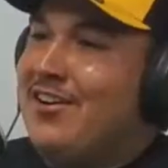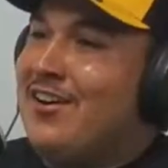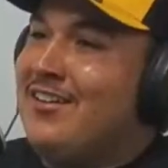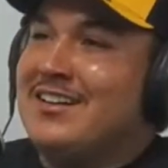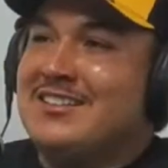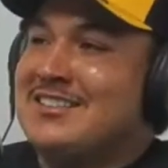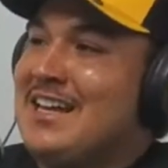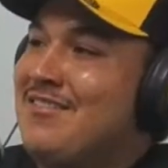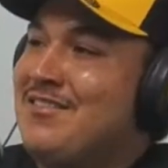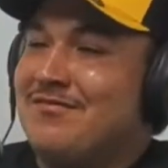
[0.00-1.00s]
like just
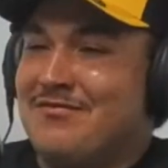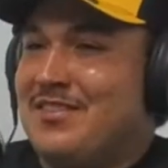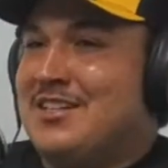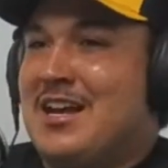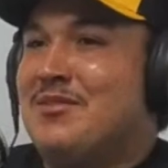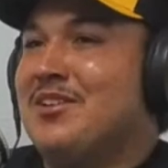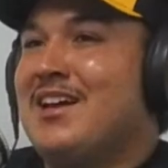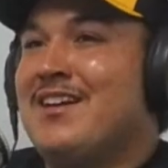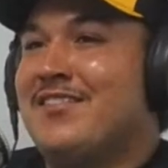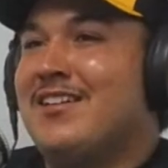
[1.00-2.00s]
having a time of your
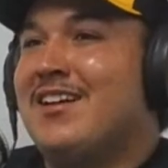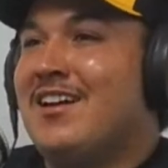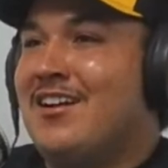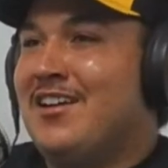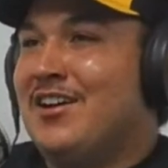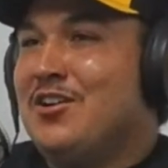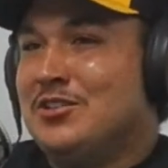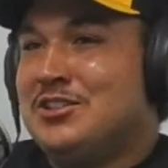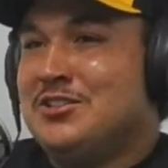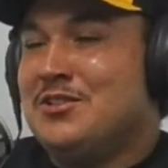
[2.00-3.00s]
life, and like, oh
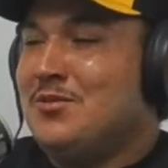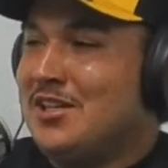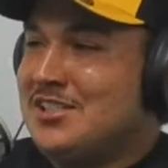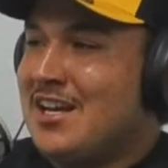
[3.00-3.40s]
shoot, dude, watch out.